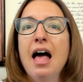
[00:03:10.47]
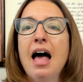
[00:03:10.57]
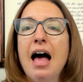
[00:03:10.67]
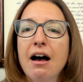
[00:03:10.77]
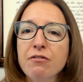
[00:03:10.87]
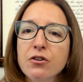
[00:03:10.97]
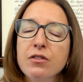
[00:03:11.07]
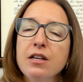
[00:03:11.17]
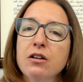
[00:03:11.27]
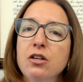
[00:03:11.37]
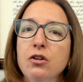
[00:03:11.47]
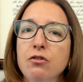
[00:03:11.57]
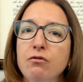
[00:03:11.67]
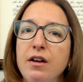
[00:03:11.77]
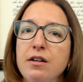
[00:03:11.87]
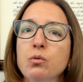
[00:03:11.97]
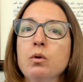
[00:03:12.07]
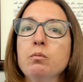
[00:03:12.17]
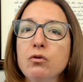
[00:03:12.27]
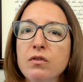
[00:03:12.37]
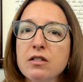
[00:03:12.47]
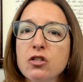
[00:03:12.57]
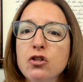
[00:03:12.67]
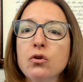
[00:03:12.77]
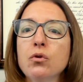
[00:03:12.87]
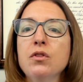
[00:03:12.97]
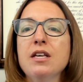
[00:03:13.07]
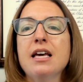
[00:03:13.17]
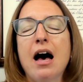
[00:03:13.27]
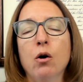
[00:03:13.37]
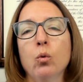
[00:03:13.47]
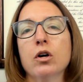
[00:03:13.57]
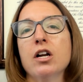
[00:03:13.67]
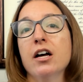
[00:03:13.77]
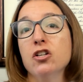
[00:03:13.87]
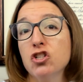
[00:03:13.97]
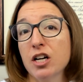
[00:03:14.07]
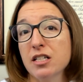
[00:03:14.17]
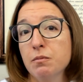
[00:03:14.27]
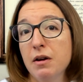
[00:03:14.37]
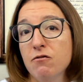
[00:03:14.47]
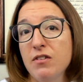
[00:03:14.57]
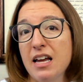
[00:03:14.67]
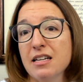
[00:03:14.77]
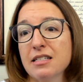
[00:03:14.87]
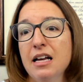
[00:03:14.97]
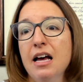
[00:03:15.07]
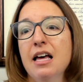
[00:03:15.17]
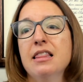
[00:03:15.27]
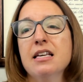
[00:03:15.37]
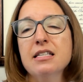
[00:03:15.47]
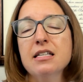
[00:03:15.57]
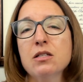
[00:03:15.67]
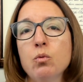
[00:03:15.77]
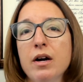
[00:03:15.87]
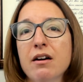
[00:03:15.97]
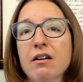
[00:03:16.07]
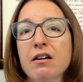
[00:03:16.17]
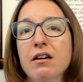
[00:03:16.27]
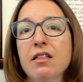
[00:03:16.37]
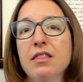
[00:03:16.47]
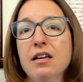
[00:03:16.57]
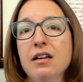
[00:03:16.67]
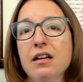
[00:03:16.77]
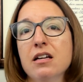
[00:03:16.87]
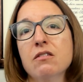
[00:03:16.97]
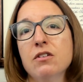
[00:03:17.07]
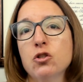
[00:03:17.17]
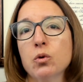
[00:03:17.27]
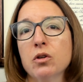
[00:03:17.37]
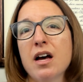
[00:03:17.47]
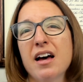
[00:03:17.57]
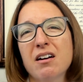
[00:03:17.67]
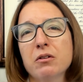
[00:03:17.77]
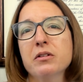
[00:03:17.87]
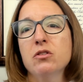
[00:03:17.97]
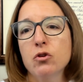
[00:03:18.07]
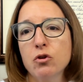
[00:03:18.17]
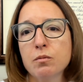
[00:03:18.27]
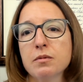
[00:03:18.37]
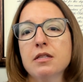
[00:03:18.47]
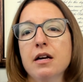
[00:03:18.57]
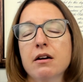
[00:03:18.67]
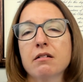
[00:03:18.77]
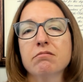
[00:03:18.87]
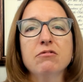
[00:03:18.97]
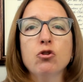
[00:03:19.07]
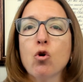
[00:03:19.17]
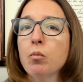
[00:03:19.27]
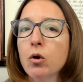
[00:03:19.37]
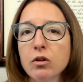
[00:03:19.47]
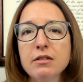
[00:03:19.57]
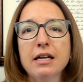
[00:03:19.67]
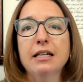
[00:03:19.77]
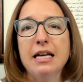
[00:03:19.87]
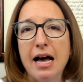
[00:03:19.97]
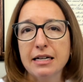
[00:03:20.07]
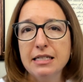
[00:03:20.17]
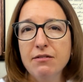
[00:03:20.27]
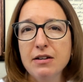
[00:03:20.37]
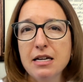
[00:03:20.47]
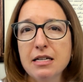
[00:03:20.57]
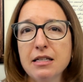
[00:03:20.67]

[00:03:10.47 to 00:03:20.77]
After the acute phase, we move into the outward adjustment phase. This is where the individual kind of resumes their normal daily activities,